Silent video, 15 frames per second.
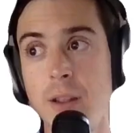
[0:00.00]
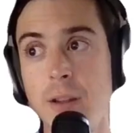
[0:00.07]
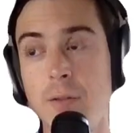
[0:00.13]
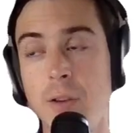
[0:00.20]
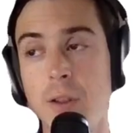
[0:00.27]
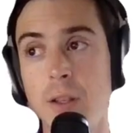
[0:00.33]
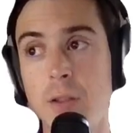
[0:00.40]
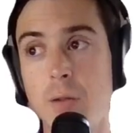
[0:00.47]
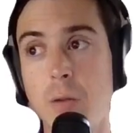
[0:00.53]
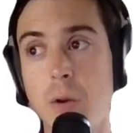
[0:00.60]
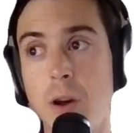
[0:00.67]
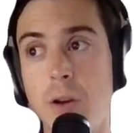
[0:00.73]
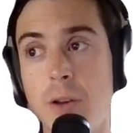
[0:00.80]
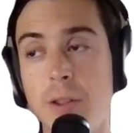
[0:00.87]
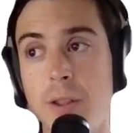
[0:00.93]
for the
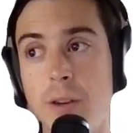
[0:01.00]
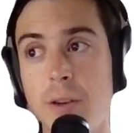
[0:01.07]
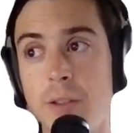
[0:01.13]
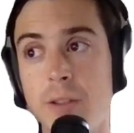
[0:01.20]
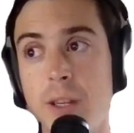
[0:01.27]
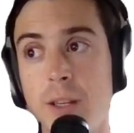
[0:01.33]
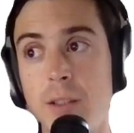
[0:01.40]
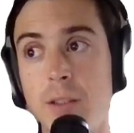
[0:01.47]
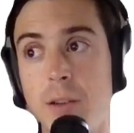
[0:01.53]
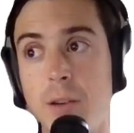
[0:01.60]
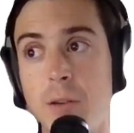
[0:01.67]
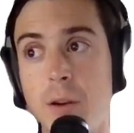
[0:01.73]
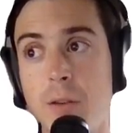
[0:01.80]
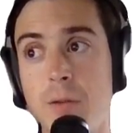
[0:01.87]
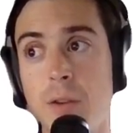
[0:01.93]
12th it'll say
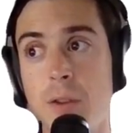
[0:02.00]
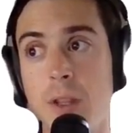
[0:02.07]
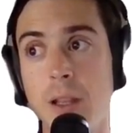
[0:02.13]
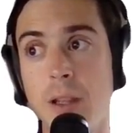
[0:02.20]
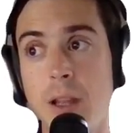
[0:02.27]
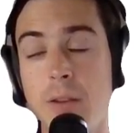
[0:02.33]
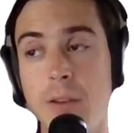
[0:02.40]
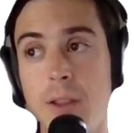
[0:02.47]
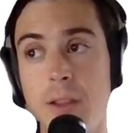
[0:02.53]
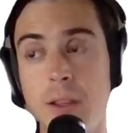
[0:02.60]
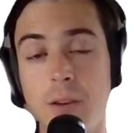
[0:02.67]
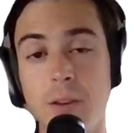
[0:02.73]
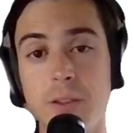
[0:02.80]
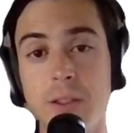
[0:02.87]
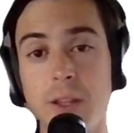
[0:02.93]
2, and for the 11th
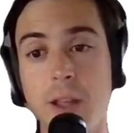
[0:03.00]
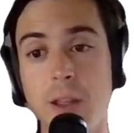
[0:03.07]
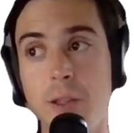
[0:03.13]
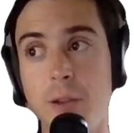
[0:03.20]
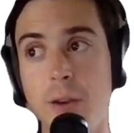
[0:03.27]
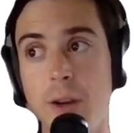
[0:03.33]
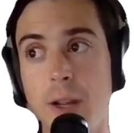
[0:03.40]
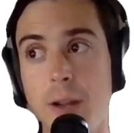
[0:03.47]
it'll say 3.